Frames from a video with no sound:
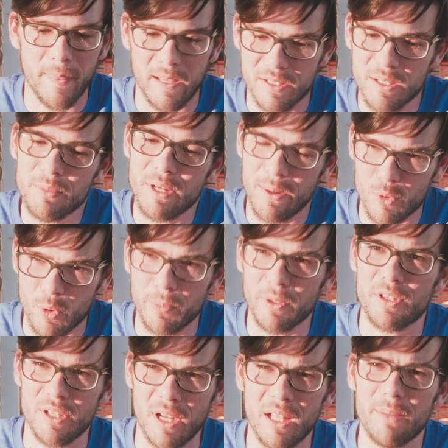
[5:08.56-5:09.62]
And sometimes we're
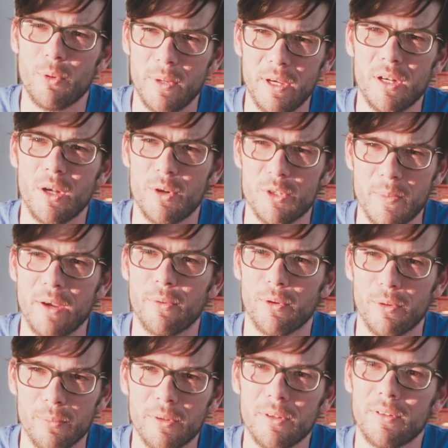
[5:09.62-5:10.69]
booked solid, but we can always make
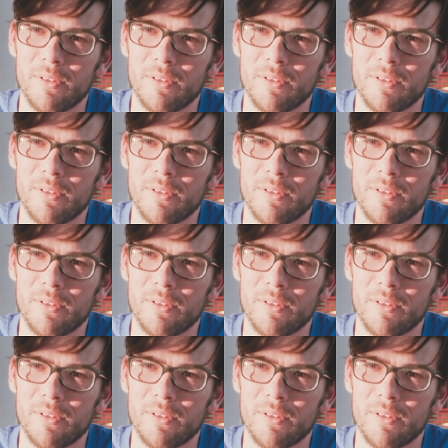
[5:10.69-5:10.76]
room.